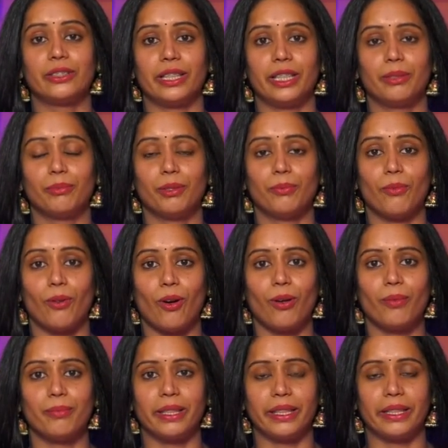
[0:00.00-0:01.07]
seeing my
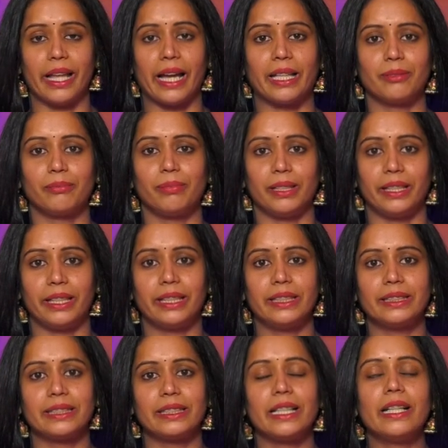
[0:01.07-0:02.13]
mom in that
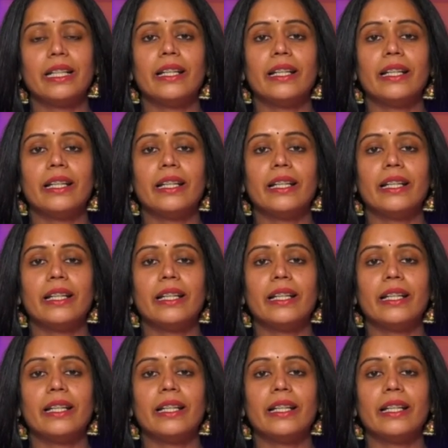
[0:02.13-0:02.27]
place.